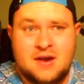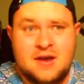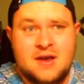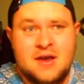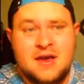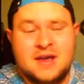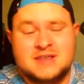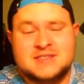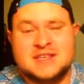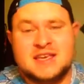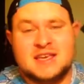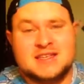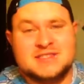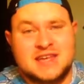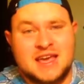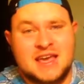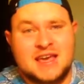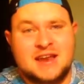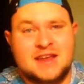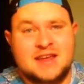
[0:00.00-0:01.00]

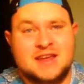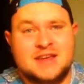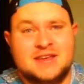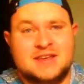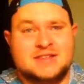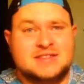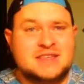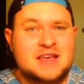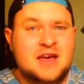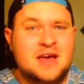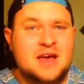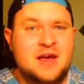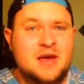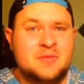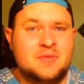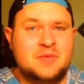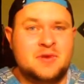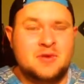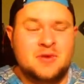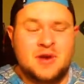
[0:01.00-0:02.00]
Santana's
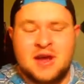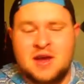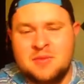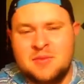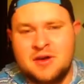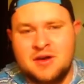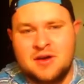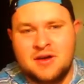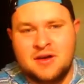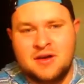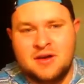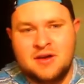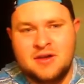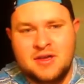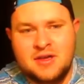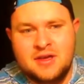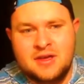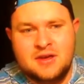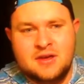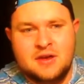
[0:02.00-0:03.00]
grandma,
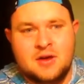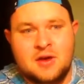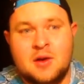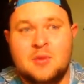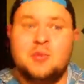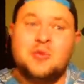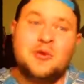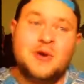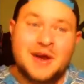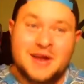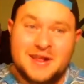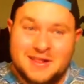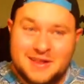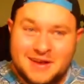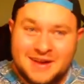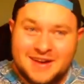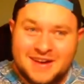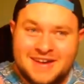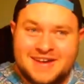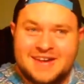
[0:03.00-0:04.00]

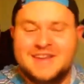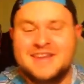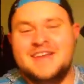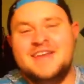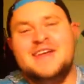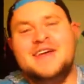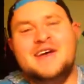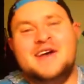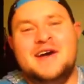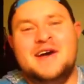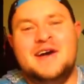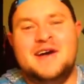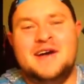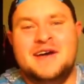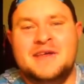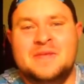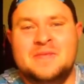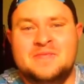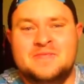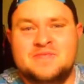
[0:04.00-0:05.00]
Abuela,
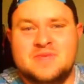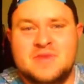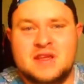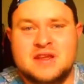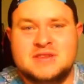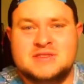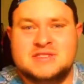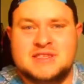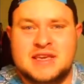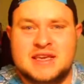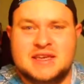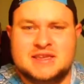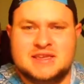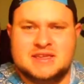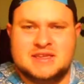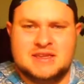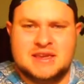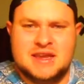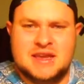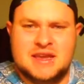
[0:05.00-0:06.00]

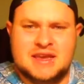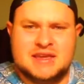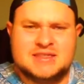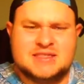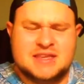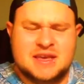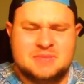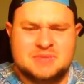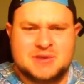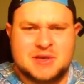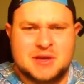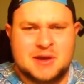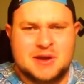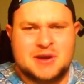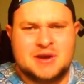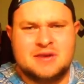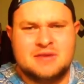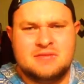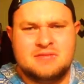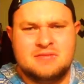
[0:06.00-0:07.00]
didn't accept
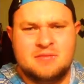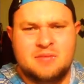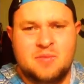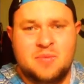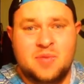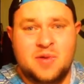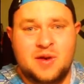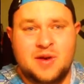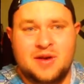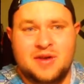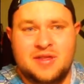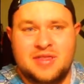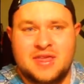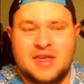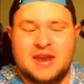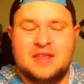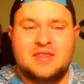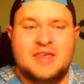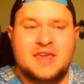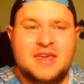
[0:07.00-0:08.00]
her, but
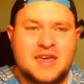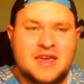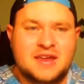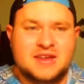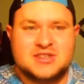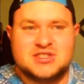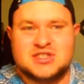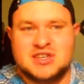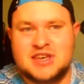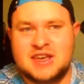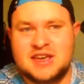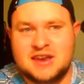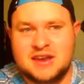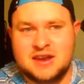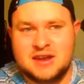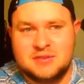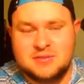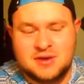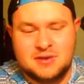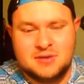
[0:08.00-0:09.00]
then in the end she
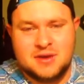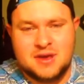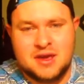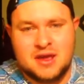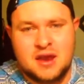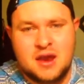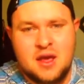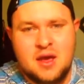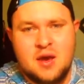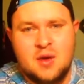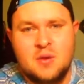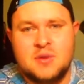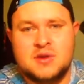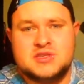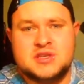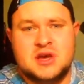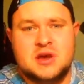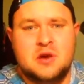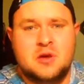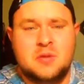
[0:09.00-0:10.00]
ended up doing it,
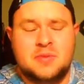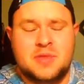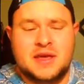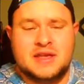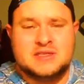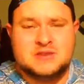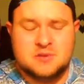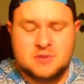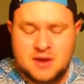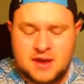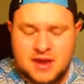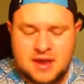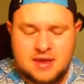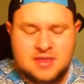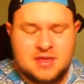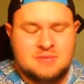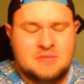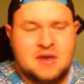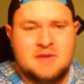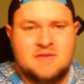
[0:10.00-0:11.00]
which I hope that's a way
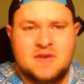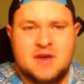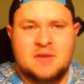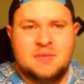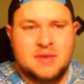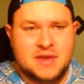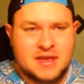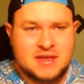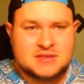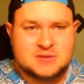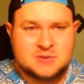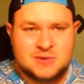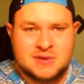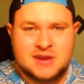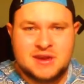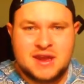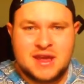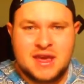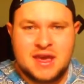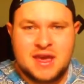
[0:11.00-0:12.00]
that my family gets one
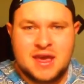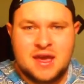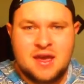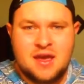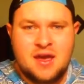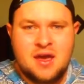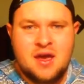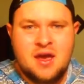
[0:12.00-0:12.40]
day.